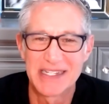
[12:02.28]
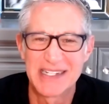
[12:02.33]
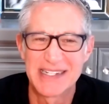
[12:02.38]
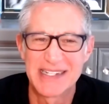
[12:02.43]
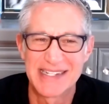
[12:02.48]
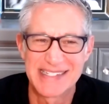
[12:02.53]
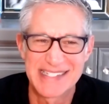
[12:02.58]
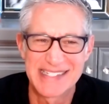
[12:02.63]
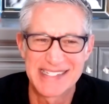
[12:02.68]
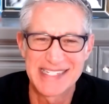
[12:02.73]
and
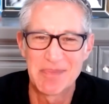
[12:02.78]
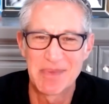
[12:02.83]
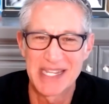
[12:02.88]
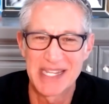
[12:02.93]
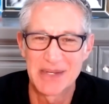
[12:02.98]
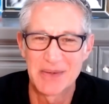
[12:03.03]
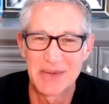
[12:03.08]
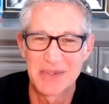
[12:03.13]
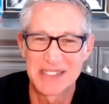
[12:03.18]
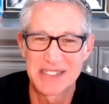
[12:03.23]
it seemed
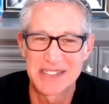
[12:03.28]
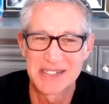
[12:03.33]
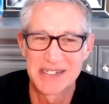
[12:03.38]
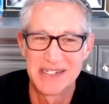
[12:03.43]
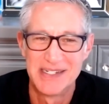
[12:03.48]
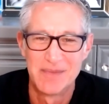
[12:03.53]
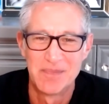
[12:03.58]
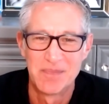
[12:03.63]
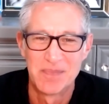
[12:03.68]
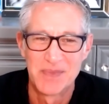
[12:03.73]
like it was
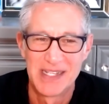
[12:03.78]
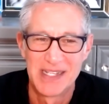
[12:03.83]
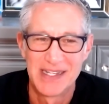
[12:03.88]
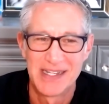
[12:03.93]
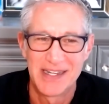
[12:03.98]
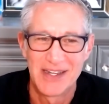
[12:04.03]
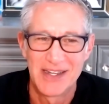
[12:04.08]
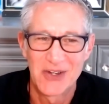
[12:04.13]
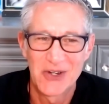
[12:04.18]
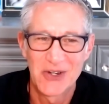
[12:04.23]

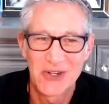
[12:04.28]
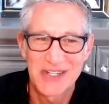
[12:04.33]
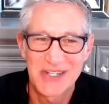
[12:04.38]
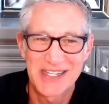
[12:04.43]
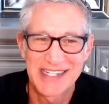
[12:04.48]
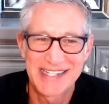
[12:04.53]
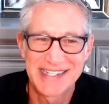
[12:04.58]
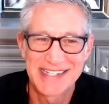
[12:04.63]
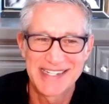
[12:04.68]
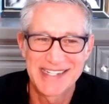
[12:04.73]
a
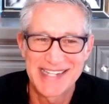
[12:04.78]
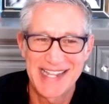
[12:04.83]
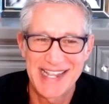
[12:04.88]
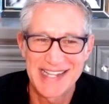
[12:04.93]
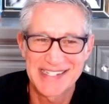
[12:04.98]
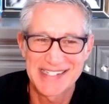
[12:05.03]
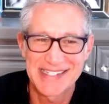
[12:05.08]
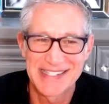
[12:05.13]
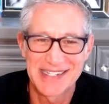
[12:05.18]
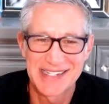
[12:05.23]
Herculean
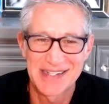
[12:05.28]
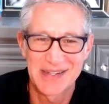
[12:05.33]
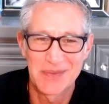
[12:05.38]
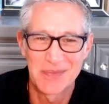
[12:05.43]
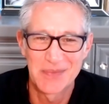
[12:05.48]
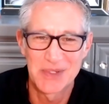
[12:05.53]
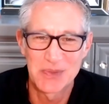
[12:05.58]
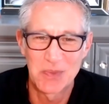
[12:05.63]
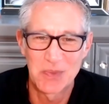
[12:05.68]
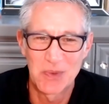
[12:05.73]
task that
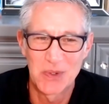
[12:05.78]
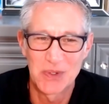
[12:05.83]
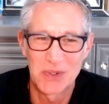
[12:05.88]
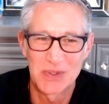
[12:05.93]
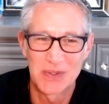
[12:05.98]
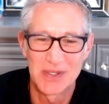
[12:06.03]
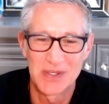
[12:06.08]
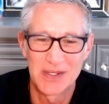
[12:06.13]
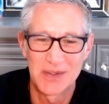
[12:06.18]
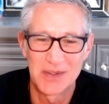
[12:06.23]
was
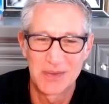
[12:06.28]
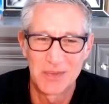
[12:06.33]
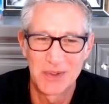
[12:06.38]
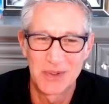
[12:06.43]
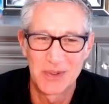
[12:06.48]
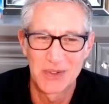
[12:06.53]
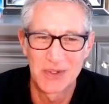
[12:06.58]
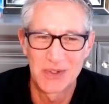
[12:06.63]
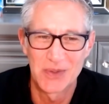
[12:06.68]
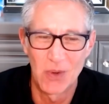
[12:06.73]
worth the
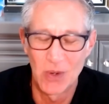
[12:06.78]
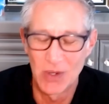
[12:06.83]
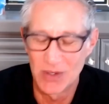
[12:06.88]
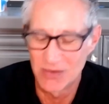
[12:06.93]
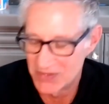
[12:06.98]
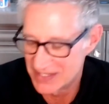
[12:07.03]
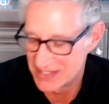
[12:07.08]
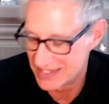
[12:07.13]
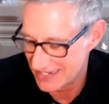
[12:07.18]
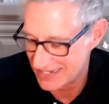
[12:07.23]
roll
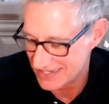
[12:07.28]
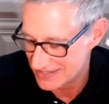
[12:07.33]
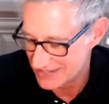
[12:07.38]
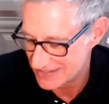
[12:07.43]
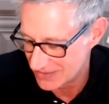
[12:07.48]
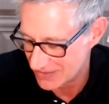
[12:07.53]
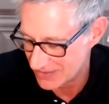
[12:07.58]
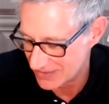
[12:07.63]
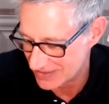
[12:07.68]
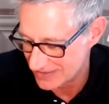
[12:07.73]
of the
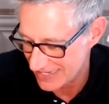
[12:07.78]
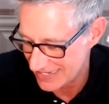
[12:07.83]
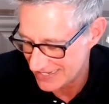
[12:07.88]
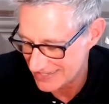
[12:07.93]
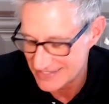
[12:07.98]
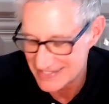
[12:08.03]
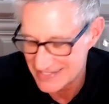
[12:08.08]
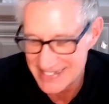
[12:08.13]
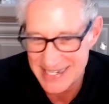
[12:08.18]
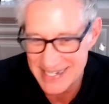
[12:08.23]
dice on. And
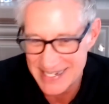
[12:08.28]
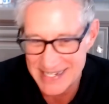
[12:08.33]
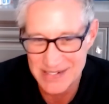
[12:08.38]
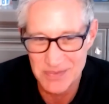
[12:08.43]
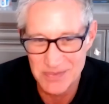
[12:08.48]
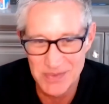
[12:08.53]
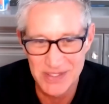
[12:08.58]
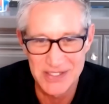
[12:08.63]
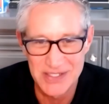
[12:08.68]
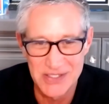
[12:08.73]
that said, it
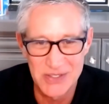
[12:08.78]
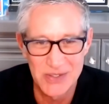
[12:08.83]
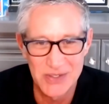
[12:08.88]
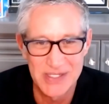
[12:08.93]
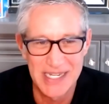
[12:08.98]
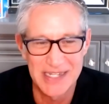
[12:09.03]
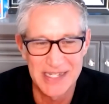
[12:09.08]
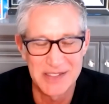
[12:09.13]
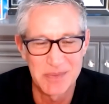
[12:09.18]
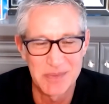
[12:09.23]
really turned
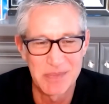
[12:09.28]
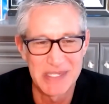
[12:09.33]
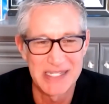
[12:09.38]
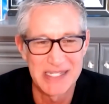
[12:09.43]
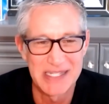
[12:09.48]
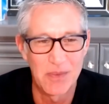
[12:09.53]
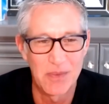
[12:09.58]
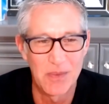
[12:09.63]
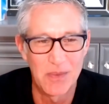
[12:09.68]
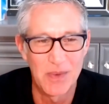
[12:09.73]
out to be
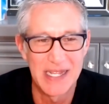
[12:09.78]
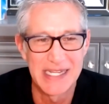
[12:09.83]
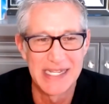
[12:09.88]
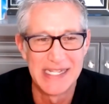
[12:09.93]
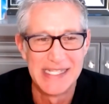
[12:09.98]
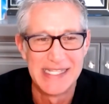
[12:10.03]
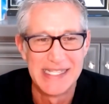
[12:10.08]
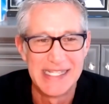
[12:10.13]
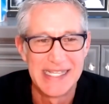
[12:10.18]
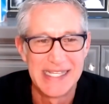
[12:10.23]
that way.
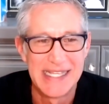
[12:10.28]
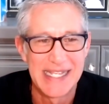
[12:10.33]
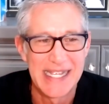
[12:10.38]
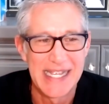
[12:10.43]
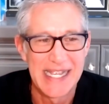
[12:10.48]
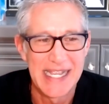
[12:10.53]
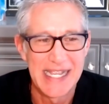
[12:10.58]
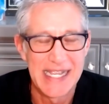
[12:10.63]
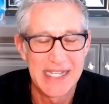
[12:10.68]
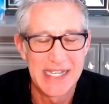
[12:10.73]

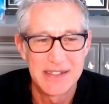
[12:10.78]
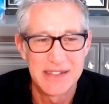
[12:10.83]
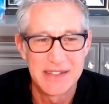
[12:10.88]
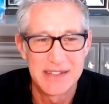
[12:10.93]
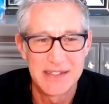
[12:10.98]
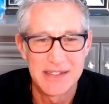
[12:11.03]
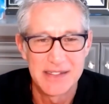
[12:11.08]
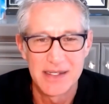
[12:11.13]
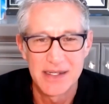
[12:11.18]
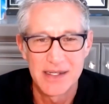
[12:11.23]

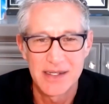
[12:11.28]
And